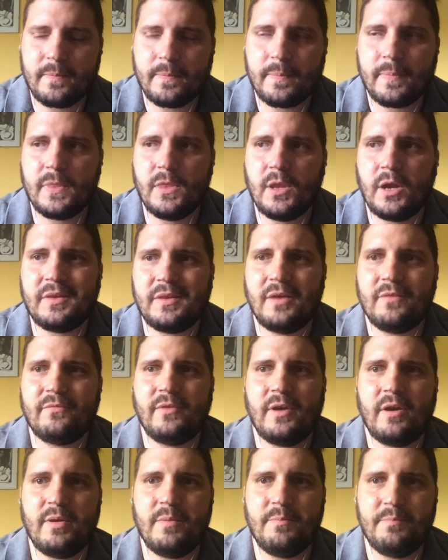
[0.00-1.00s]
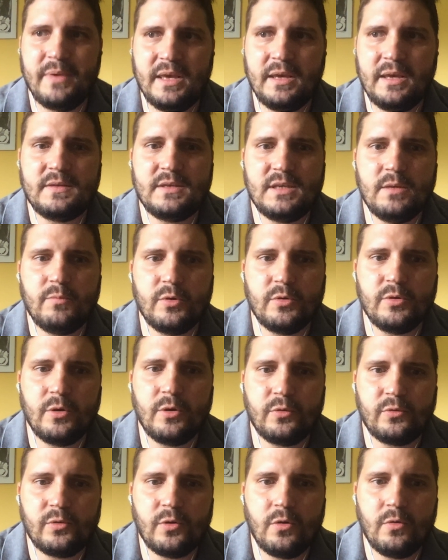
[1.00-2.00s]
not a very big team,
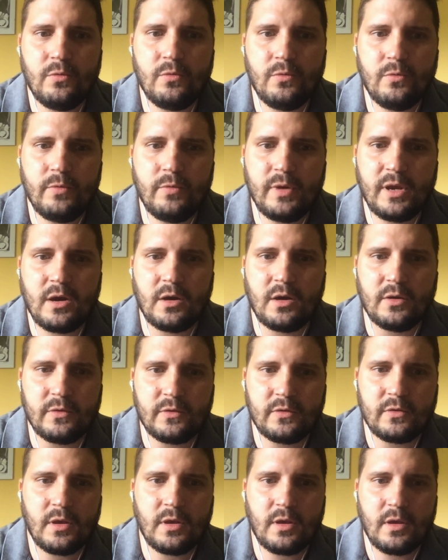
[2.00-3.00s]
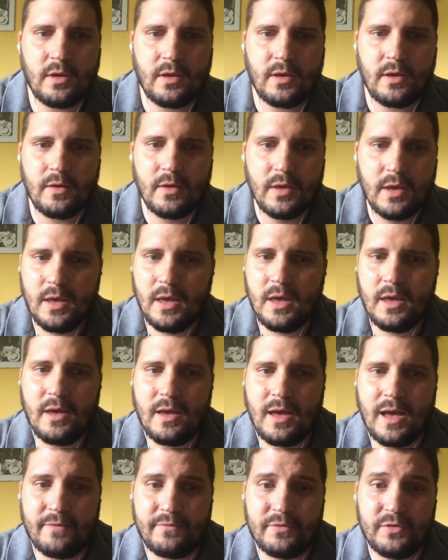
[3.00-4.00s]
so we can't
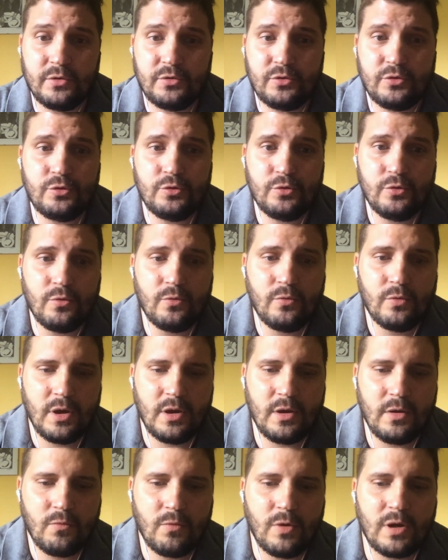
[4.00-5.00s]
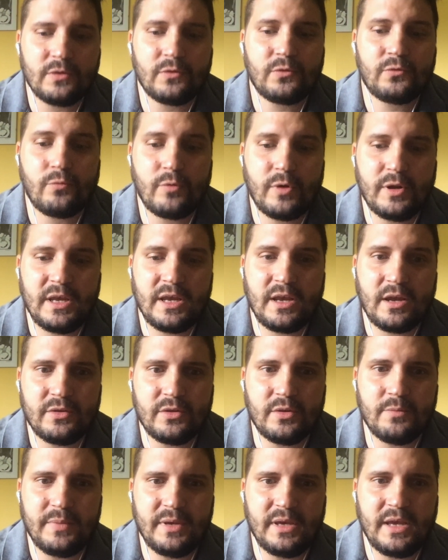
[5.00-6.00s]
have the two ones running on
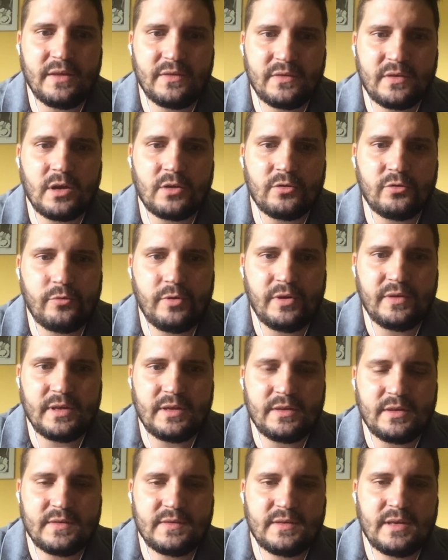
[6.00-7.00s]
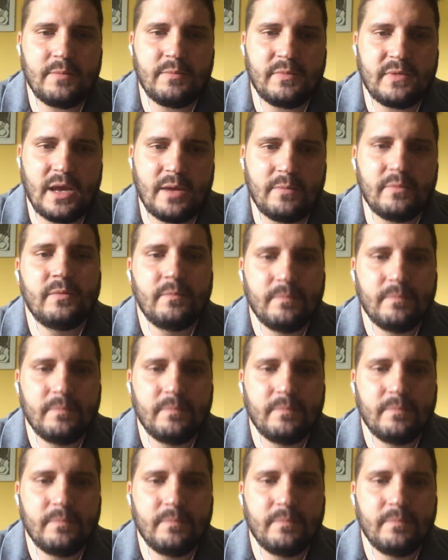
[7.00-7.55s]
the biggest countries at the same time.